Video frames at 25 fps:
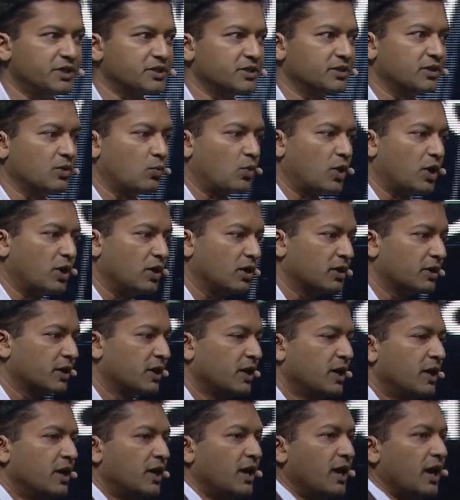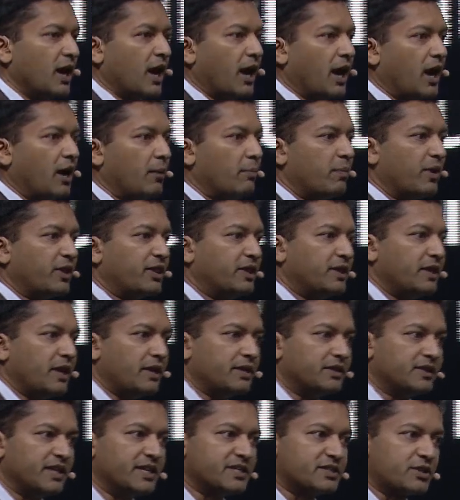in the world. But
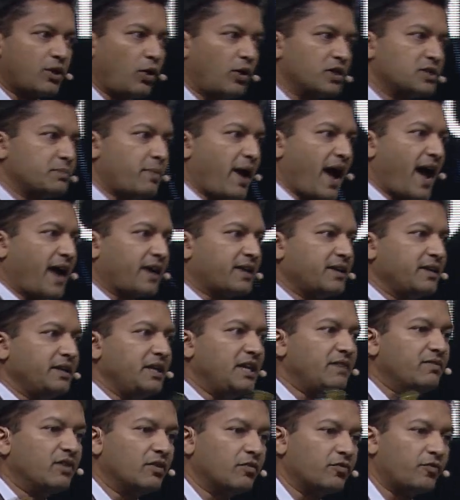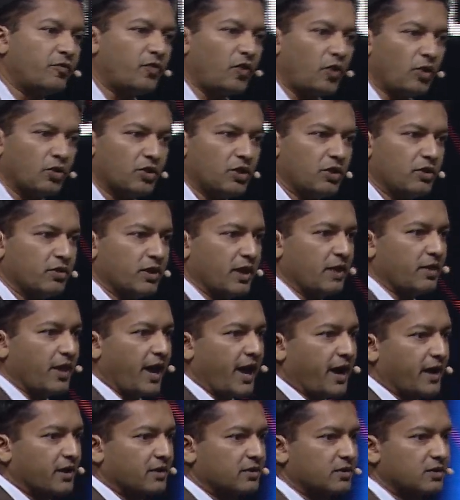this goes back even further than
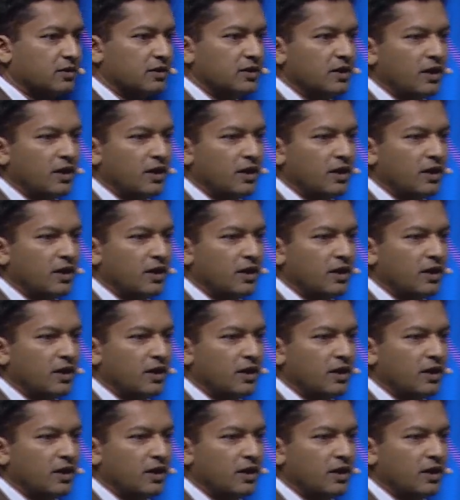that.